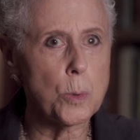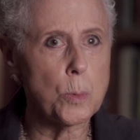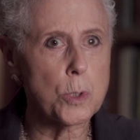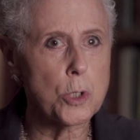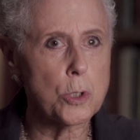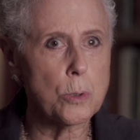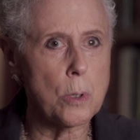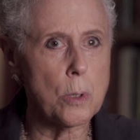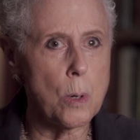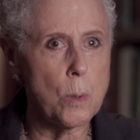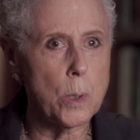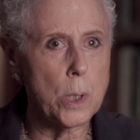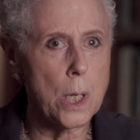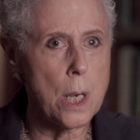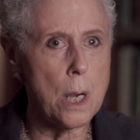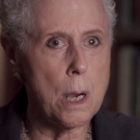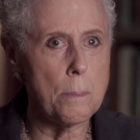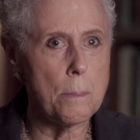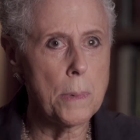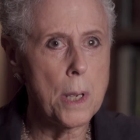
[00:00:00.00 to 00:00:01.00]
was growing
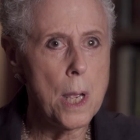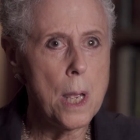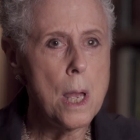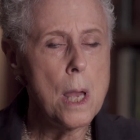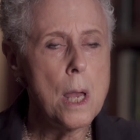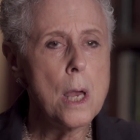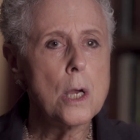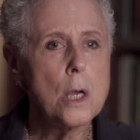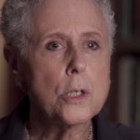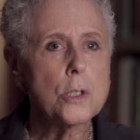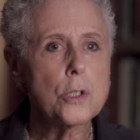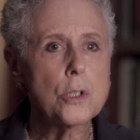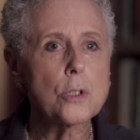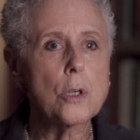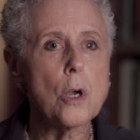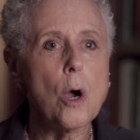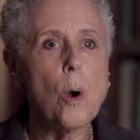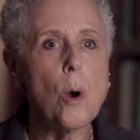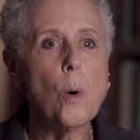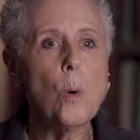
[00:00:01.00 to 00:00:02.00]
up.
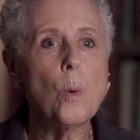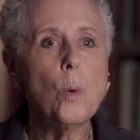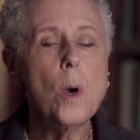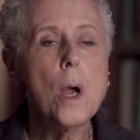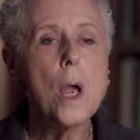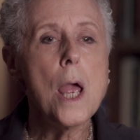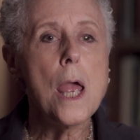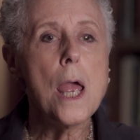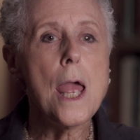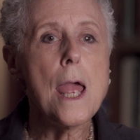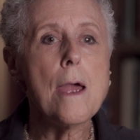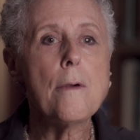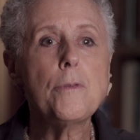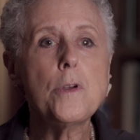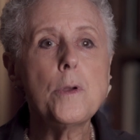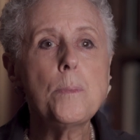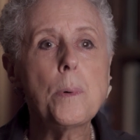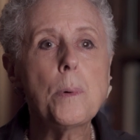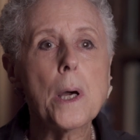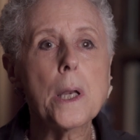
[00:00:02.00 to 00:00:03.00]
So
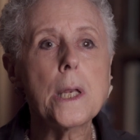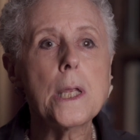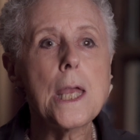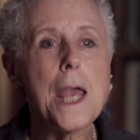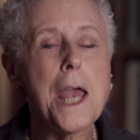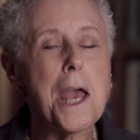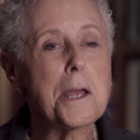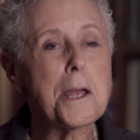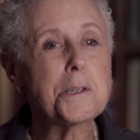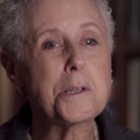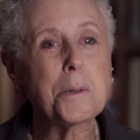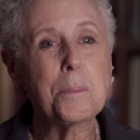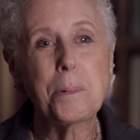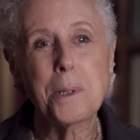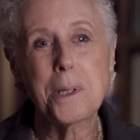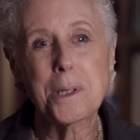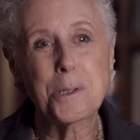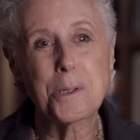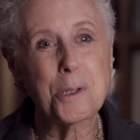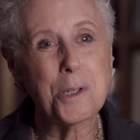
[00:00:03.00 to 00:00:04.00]
everybody had to
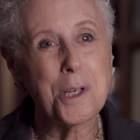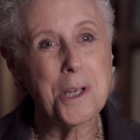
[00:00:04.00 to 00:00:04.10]
pitch